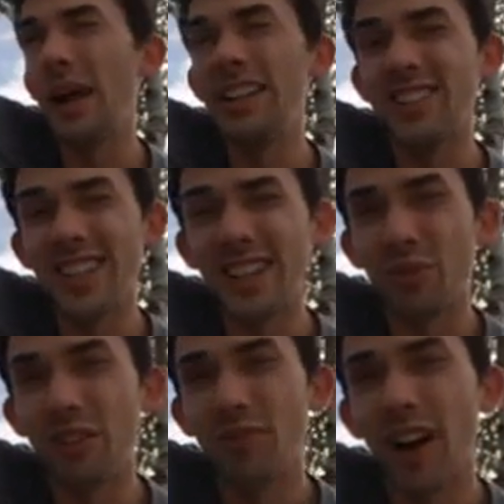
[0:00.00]
Interstate
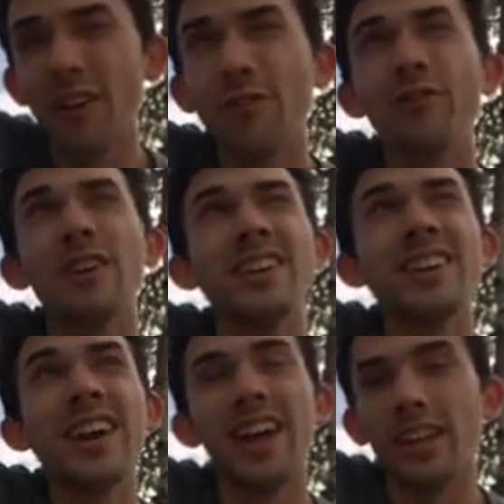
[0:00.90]
25,
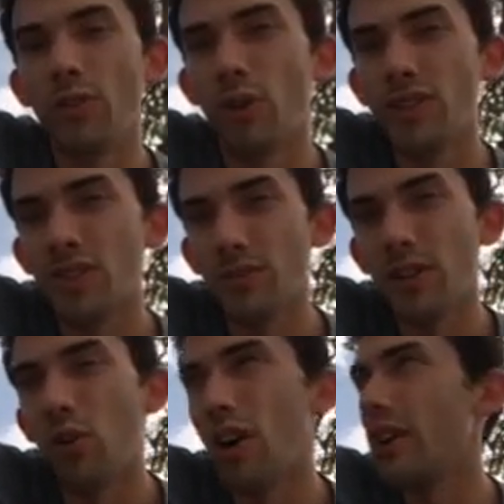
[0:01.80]
heading north. So I'm
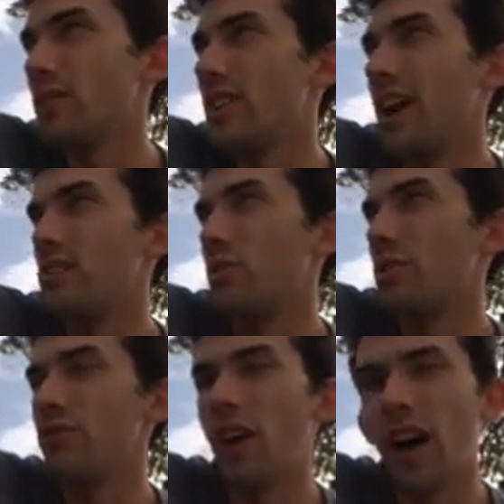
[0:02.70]
gonna walk out to
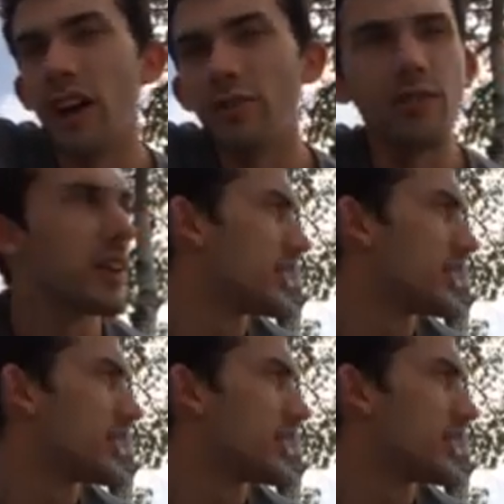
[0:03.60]
I-25